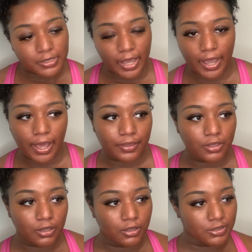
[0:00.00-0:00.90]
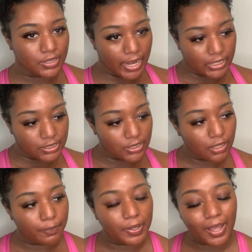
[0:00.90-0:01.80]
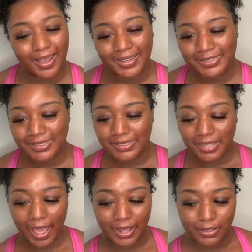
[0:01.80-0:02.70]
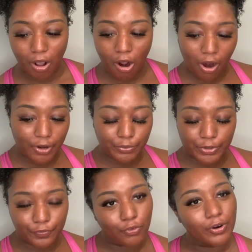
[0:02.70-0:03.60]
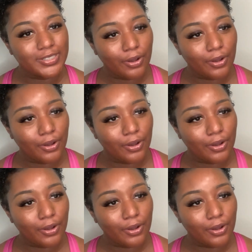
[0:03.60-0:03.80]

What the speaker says: it had the stainless steel appliances, it had the hardwood floors.